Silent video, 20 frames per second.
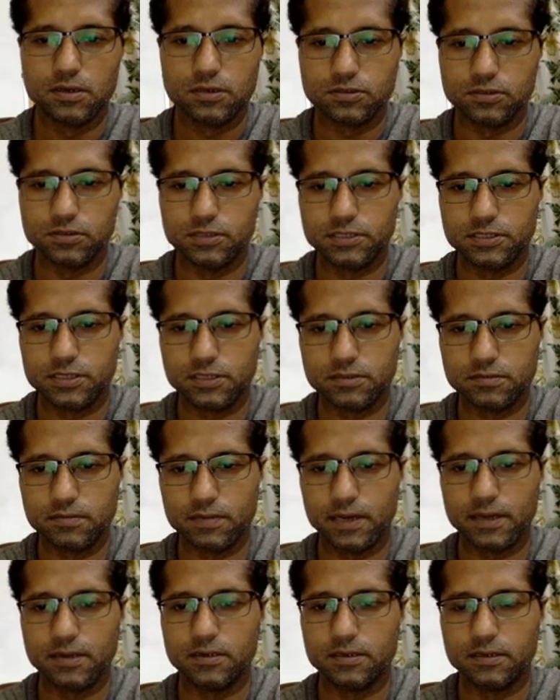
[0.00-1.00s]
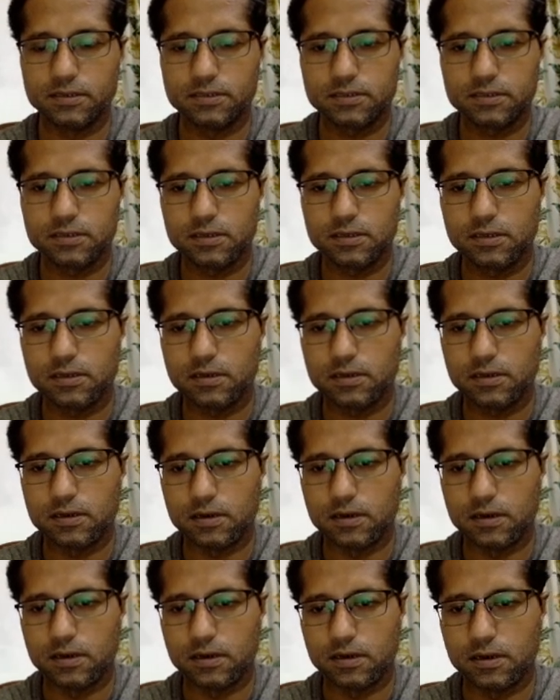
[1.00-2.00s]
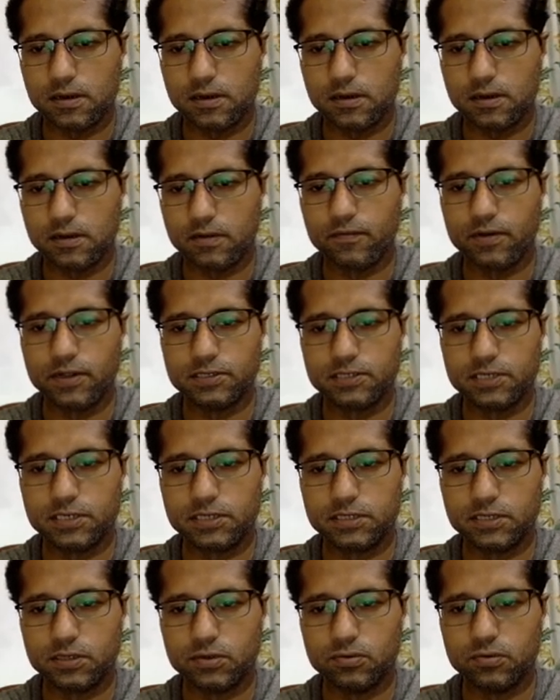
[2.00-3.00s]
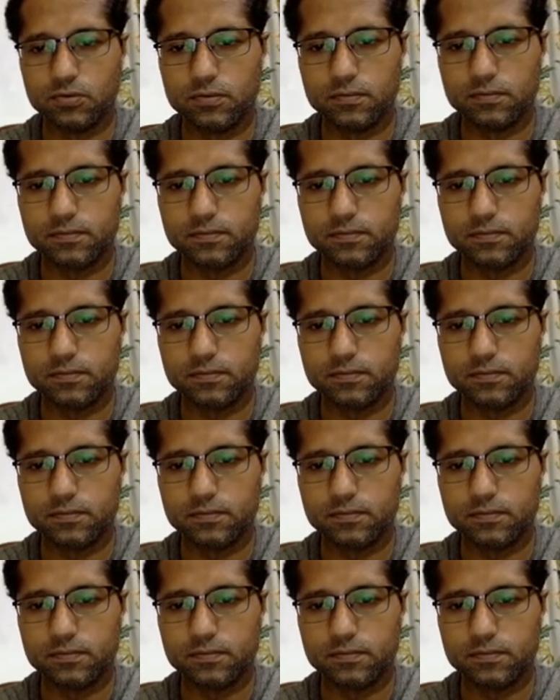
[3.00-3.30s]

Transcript: So this is minus 162